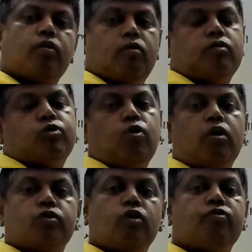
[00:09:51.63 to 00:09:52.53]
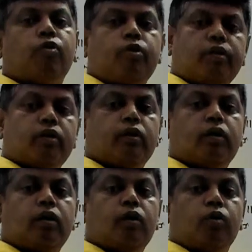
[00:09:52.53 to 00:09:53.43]
so on and so forth.
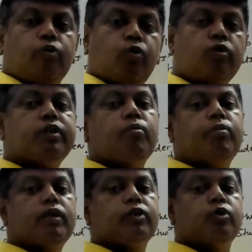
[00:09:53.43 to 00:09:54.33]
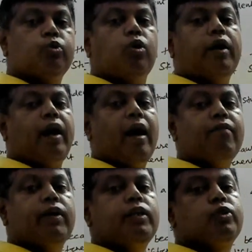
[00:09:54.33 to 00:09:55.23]
Those numbers do not have
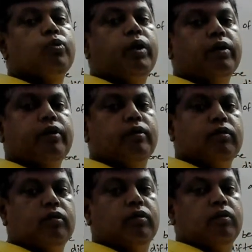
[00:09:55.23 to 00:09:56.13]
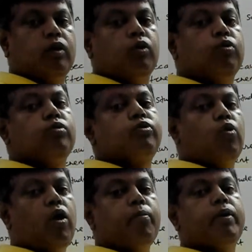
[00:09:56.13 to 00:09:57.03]
any student whose
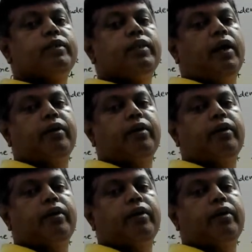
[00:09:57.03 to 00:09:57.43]
roll number is that.